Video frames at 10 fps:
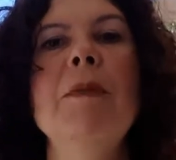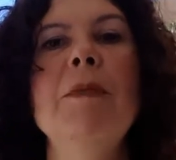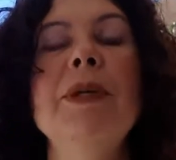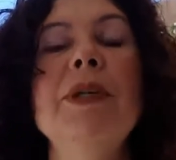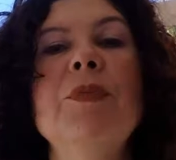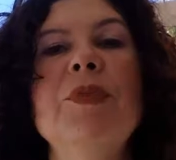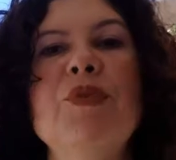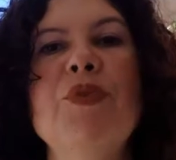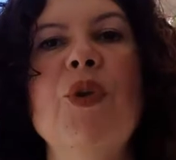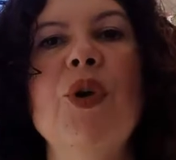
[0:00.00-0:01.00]
Point number
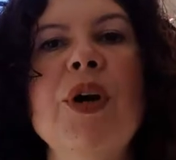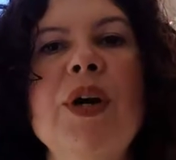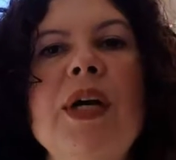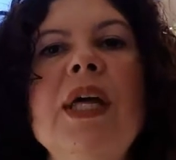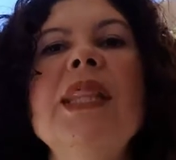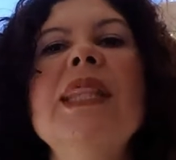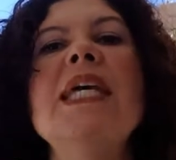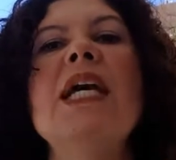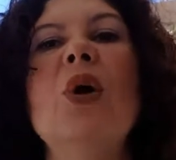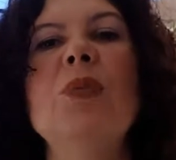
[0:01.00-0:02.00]
4,
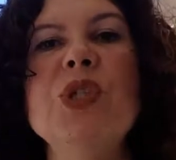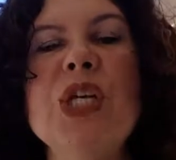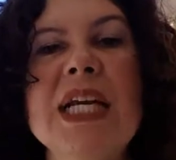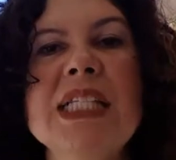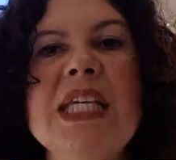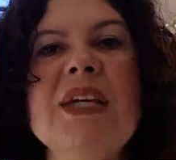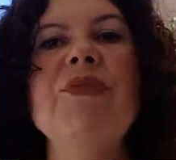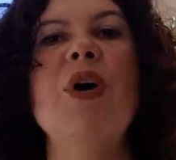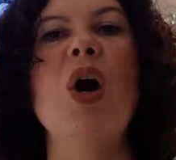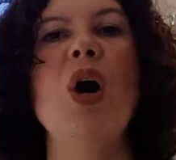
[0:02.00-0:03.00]
the objective
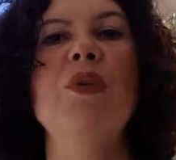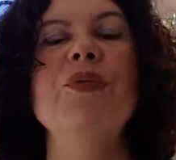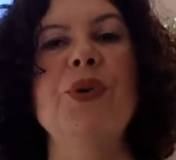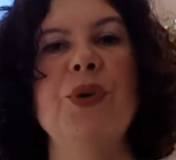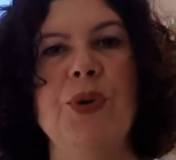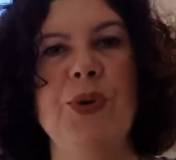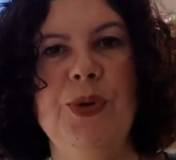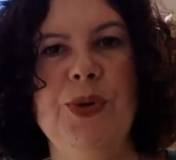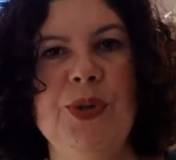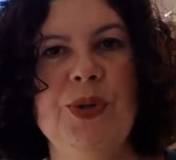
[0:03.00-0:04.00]
of your
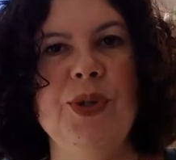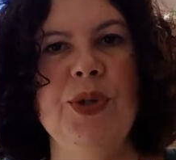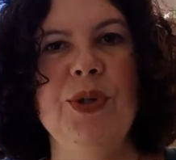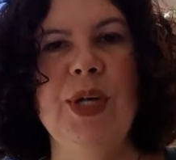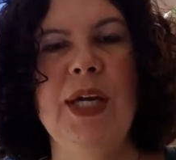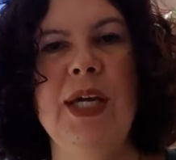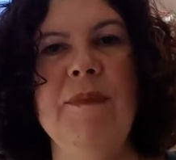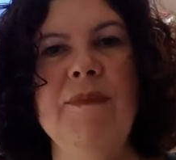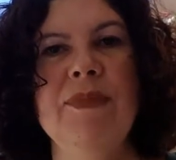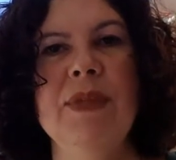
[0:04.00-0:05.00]
course,
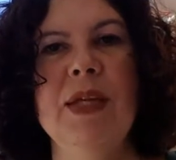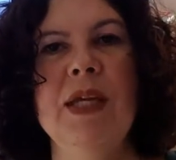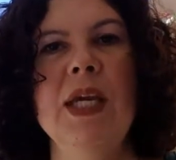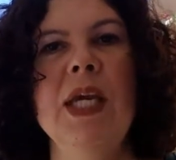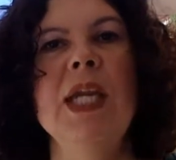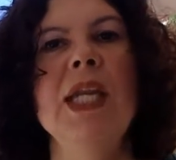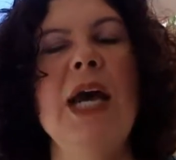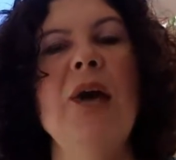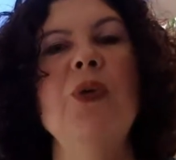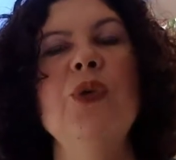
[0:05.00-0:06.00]
okay?
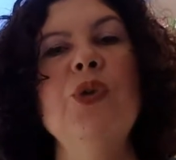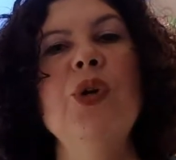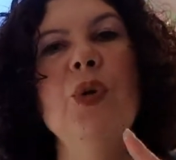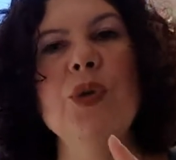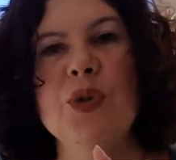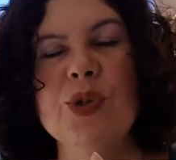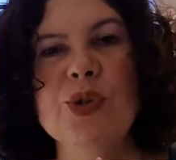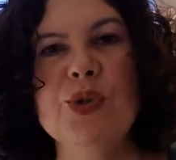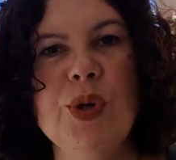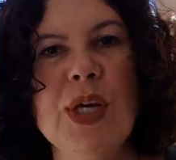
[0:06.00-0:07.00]
Now you know your
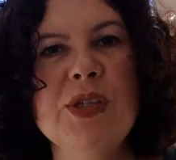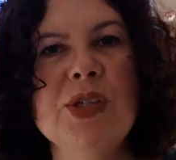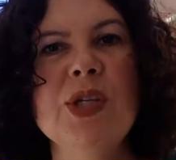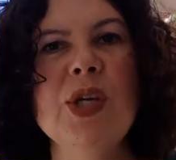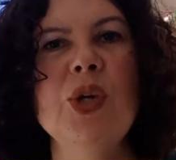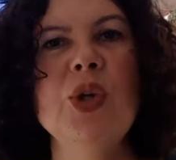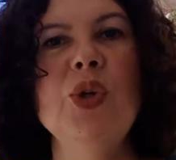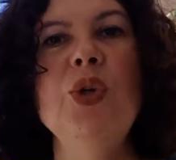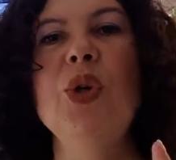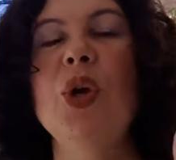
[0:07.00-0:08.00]
students,
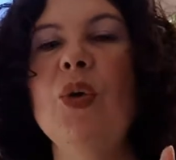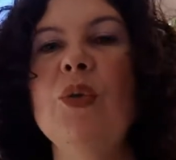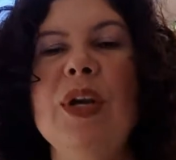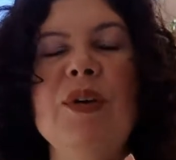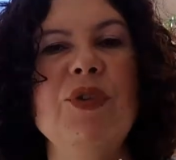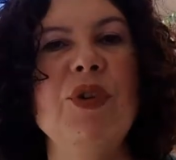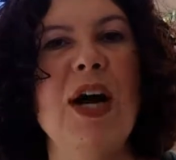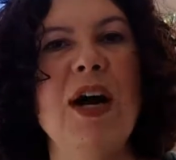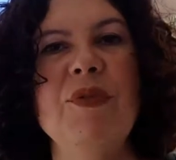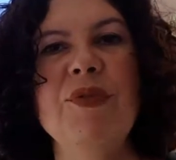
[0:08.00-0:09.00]
you know if you
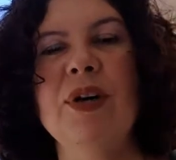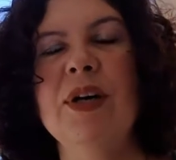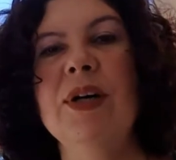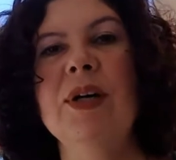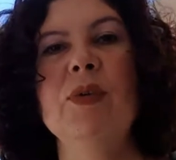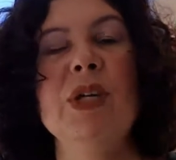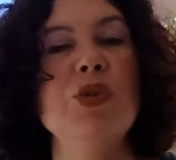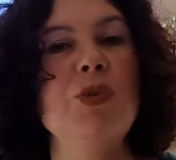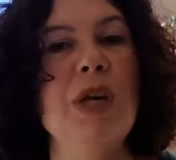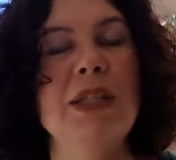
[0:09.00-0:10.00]
have a
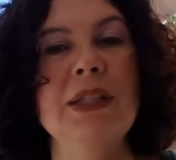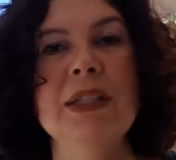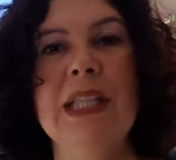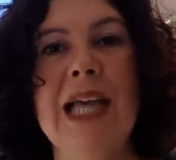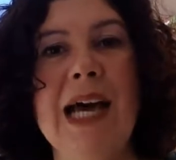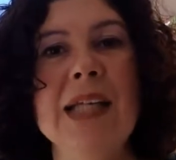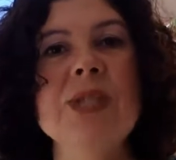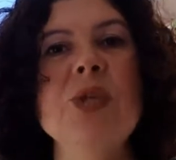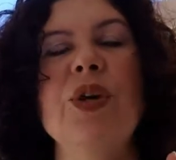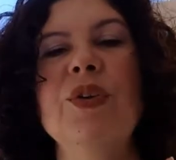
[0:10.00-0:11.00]
one-to-one
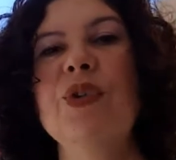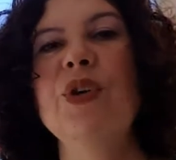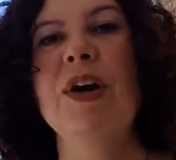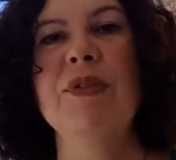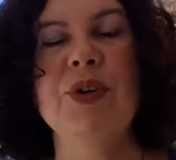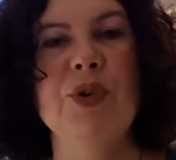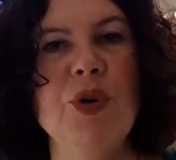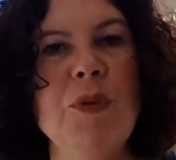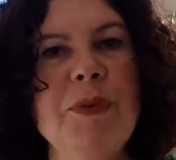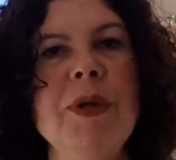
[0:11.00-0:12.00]
class or if you have a
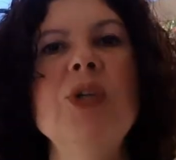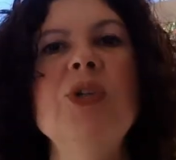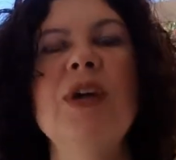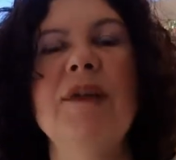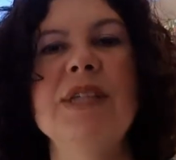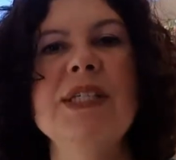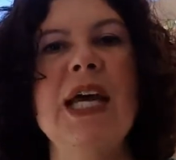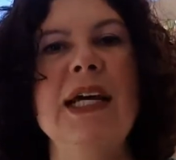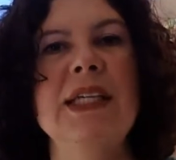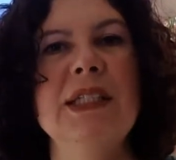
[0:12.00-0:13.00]
group, you have
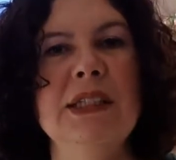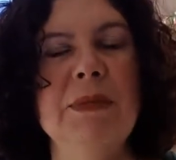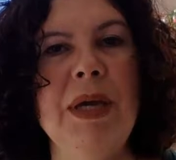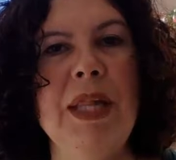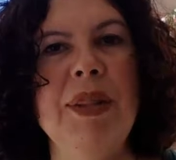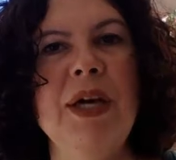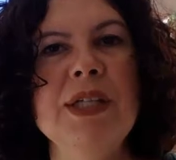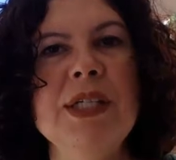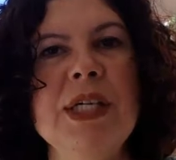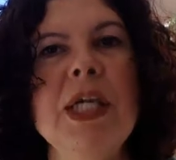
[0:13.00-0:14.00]
decided on the
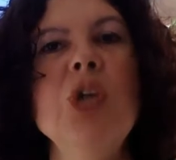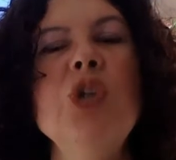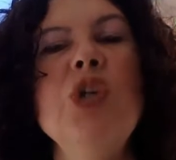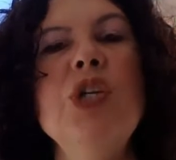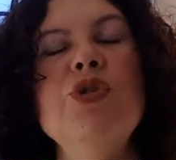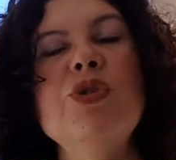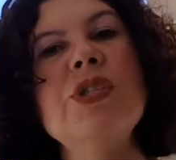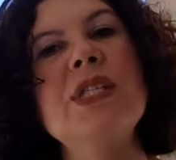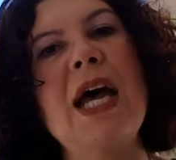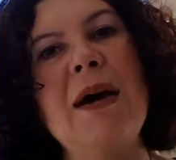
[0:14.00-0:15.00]
method. You need to
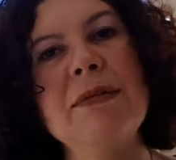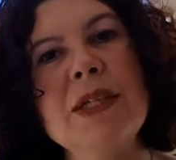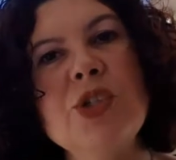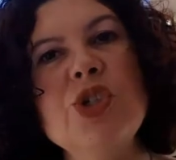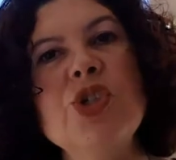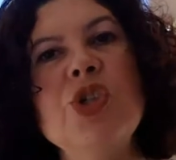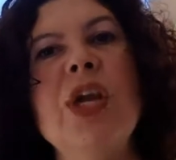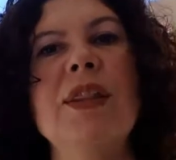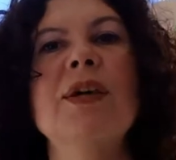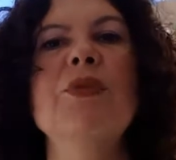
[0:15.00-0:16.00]
establish
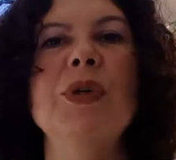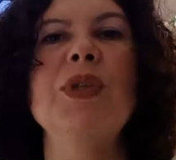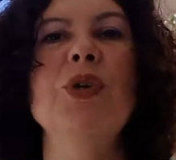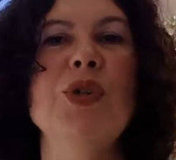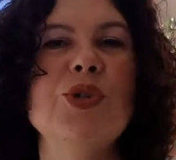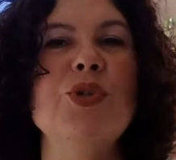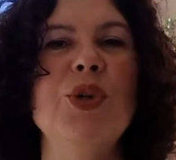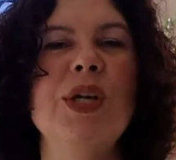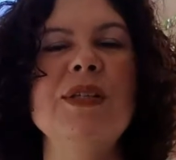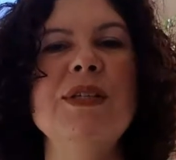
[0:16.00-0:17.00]
together with your
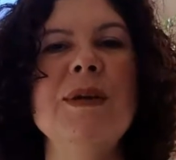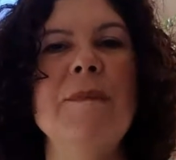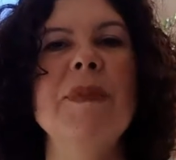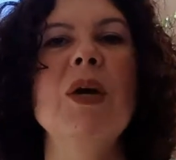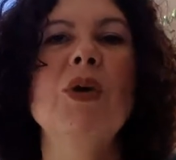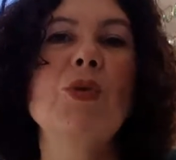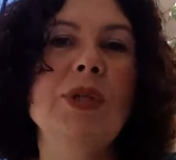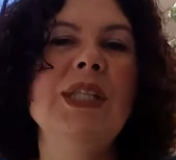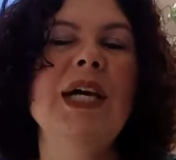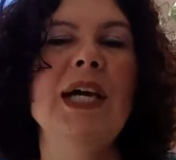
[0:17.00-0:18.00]
students or
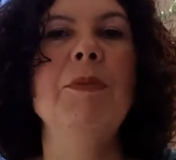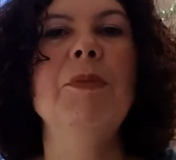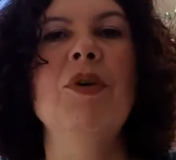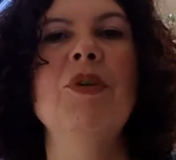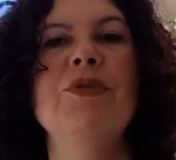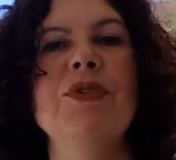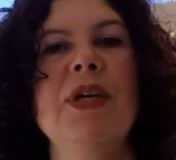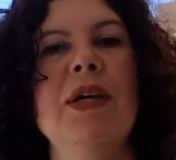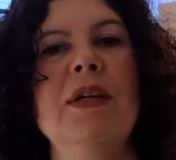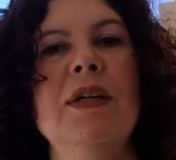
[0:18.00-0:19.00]
with the help of
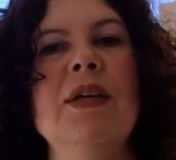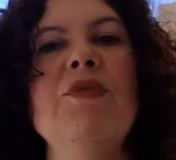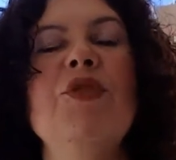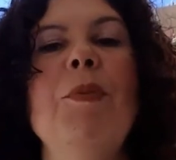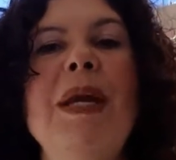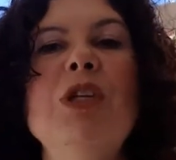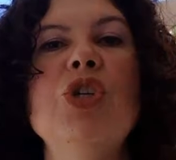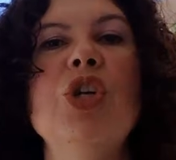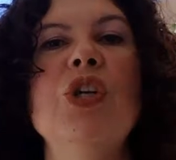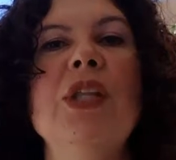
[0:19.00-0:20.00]
the
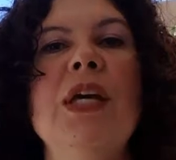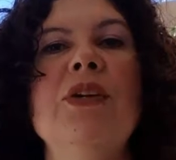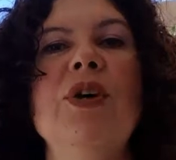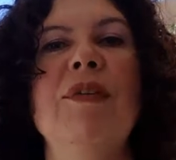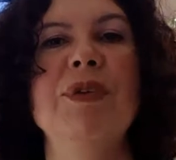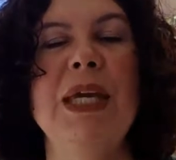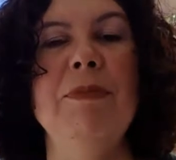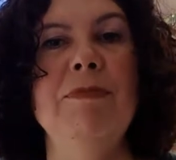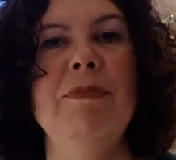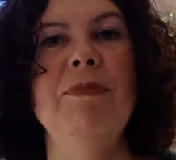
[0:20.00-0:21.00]
information that you have
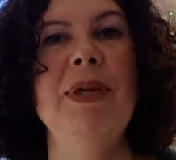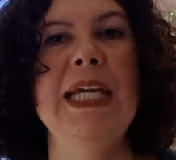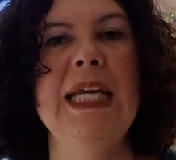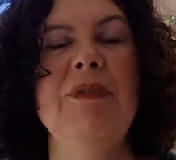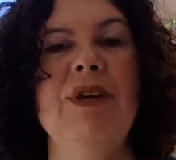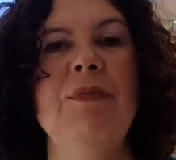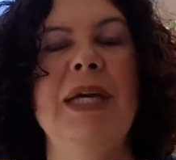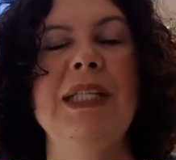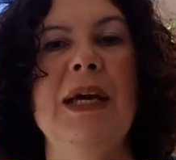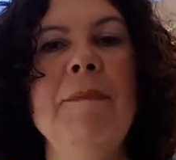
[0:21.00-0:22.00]
been given
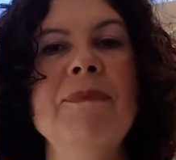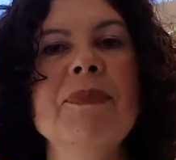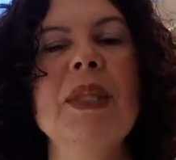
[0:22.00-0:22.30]
by them,